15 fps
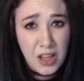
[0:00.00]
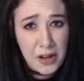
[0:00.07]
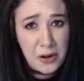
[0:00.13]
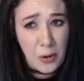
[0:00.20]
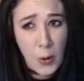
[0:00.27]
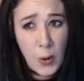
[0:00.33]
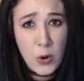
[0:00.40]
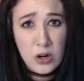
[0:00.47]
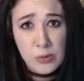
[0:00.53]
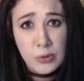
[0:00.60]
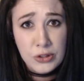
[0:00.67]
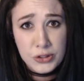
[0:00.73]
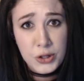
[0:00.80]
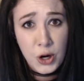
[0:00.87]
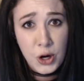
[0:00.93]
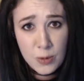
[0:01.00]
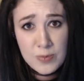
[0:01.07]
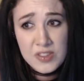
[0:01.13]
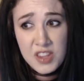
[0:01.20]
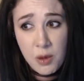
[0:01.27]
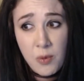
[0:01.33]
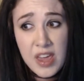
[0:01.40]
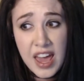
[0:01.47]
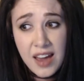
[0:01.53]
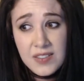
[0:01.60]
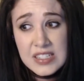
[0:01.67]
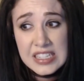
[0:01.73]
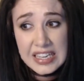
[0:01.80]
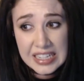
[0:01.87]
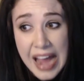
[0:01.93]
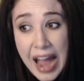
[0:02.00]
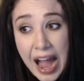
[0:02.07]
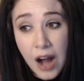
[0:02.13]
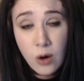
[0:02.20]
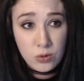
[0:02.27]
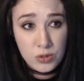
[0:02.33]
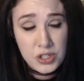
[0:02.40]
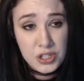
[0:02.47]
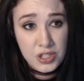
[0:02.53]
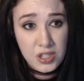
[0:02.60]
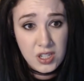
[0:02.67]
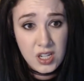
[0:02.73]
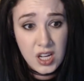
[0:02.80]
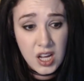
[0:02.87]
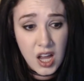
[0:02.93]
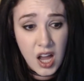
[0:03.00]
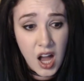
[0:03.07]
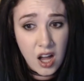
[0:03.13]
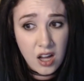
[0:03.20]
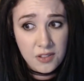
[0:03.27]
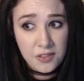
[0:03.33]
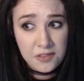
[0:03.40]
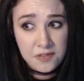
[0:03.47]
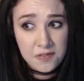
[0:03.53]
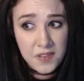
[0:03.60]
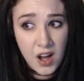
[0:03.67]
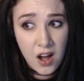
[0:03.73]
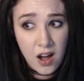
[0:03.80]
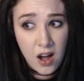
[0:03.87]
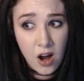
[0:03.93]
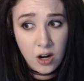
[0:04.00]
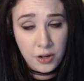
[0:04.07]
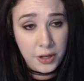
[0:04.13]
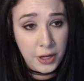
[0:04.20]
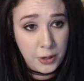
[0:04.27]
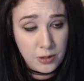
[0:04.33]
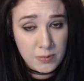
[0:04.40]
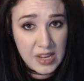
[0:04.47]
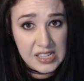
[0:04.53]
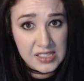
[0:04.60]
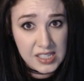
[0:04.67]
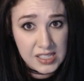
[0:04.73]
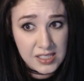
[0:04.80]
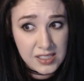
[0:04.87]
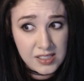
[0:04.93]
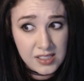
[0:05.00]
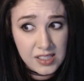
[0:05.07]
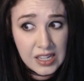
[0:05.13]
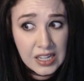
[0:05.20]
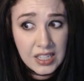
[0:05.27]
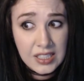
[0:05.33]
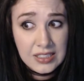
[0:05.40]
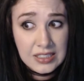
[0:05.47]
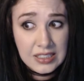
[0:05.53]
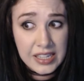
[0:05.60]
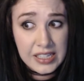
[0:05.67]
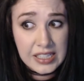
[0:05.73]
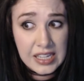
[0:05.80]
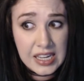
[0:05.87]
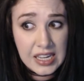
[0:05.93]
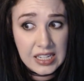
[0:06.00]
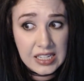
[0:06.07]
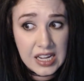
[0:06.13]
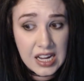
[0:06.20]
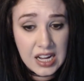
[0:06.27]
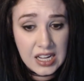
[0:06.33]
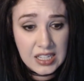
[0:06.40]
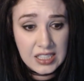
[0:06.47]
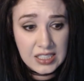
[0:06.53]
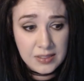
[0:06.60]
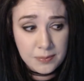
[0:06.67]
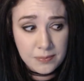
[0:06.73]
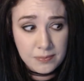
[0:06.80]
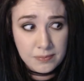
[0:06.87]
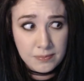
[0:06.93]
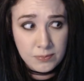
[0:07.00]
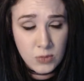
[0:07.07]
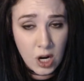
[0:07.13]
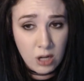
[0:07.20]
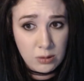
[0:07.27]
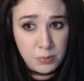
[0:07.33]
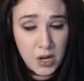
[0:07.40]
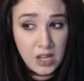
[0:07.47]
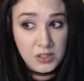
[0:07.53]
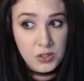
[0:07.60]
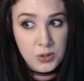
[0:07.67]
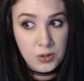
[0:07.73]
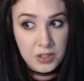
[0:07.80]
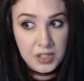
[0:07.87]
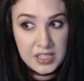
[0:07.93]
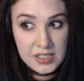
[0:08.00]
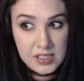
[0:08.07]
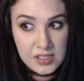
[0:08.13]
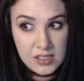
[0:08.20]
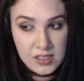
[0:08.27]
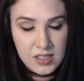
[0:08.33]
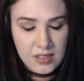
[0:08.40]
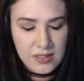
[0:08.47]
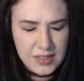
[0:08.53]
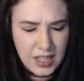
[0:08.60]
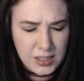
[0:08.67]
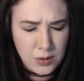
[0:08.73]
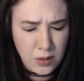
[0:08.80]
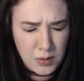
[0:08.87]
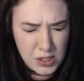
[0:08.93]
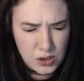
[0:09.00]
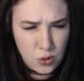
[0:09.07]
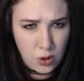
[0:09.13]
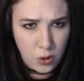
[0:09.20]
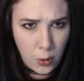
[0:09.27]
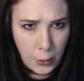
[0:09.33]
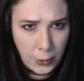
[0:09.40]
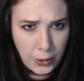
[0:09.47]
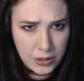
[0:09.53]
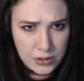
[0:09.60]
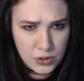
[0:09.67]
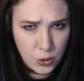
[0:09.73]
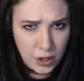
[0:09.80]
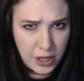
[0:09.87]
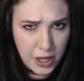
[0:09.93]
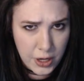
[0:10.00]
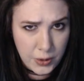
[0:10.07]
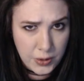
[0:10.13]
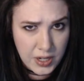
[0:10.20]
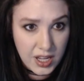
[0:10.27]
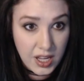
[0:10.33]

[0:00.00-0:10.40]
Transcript: of horrible terms that we have to get out of our code bases, like in our repositories. That's where we store code.